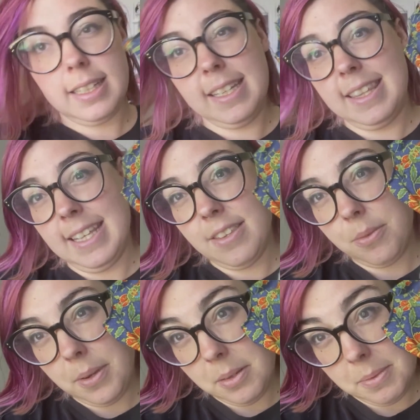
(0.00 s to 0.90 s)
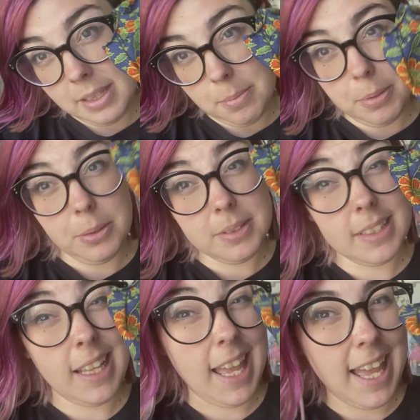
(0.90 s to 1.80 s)
like this one with the boots
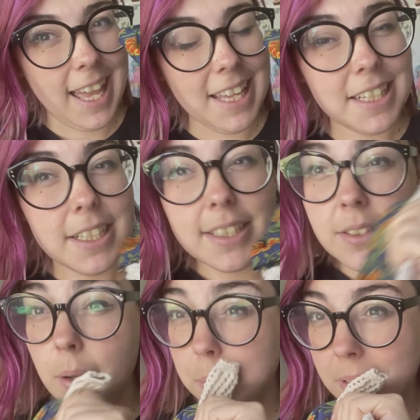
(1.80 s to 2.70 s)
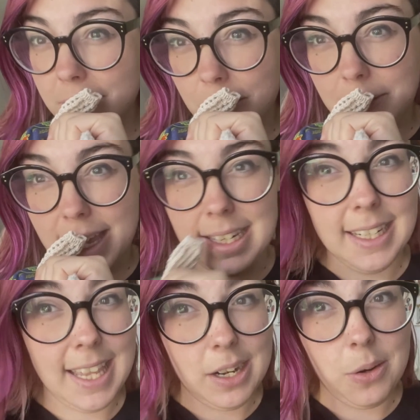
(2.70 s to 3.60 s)
and the hat. So I'm gonna go ahead
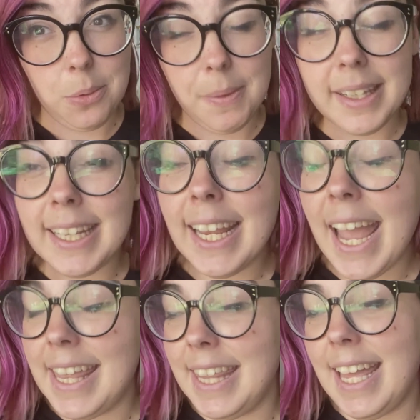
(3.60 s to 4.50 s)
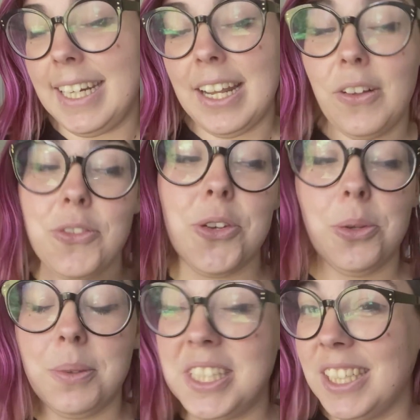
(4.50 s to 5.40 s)
and get her ready, and then I'll show
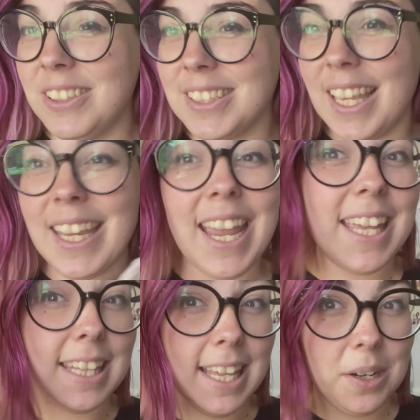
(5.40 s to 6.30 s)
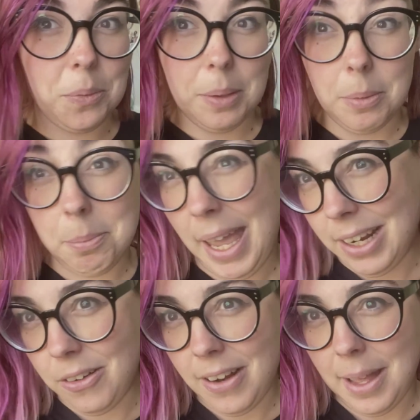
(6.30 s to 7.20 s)
you what she looks like, and then we will
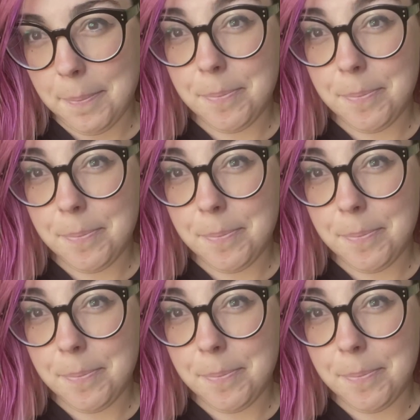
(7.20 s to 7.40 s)
pack her up.